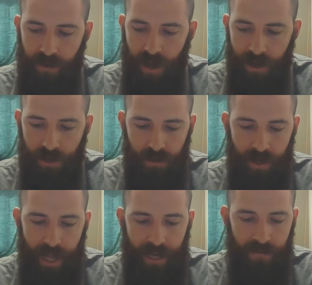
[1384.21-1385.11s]
for
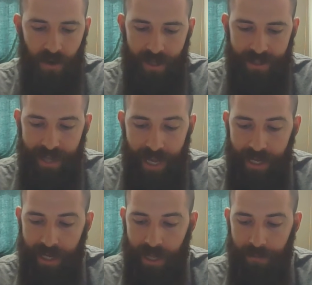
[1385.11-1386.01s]
doctrine and of Christ's
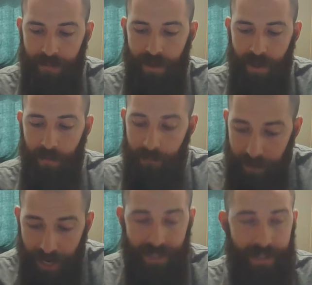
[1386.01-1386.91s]
deity.
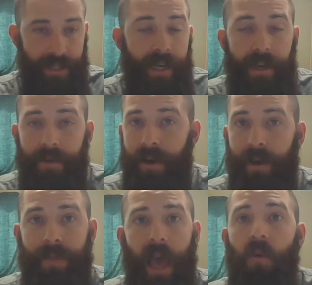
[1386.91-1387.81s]
But
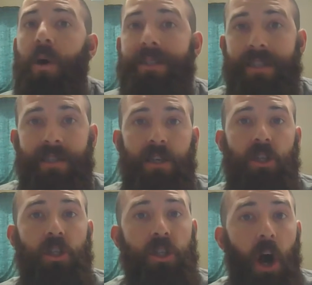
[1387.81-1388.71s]
that wasn't
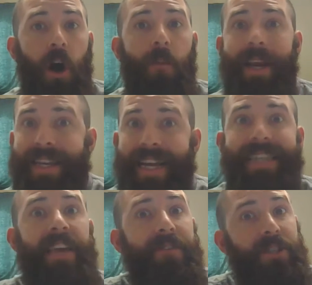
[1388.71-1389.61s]
so, but it
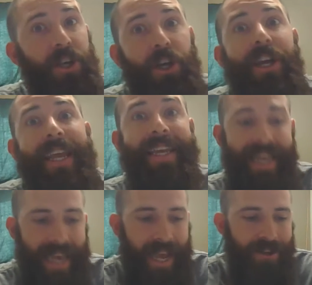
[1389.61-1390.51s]
does give us a good
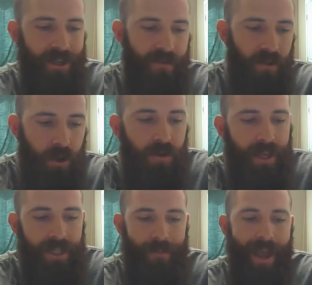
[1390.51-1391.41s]
indication of who
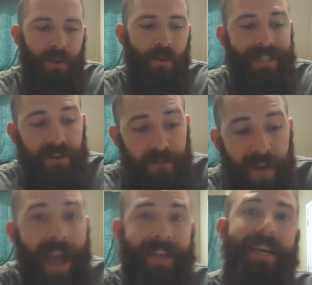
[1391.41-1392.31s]
this man was. In
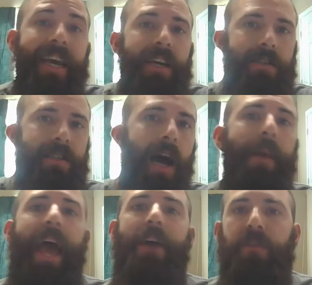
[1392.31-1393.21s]
fact,
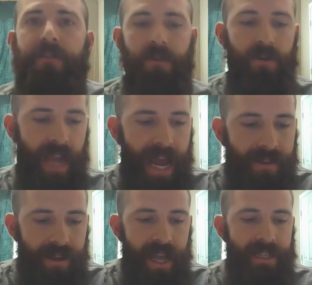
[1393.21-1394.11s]
some have referred to
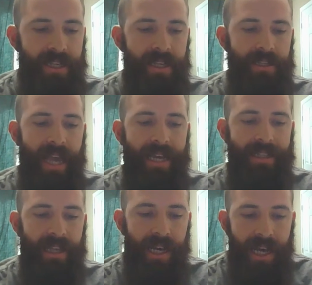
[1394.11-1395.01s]
Athanasius
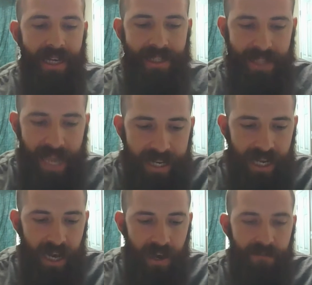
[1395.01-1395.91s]
as the
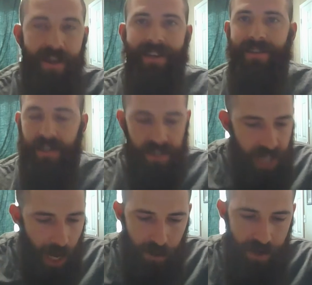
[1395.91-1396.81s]
saint of
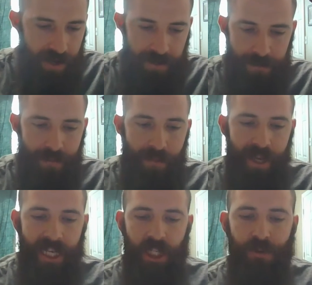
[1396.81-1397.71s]
stubbornness
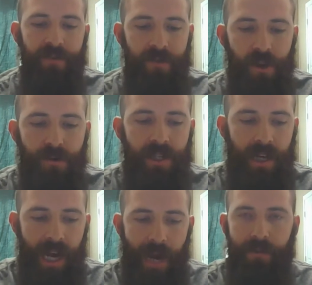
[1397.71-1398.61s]
because he refused to
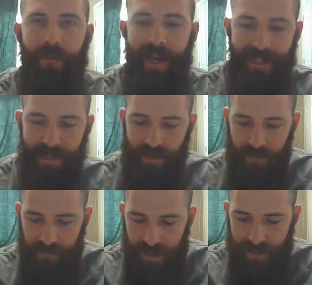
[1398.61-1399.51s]
compromise his
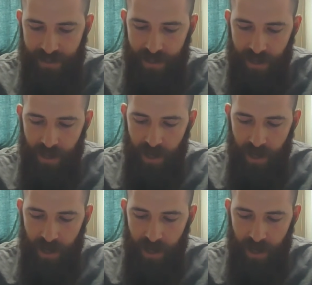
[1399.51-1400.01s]
defense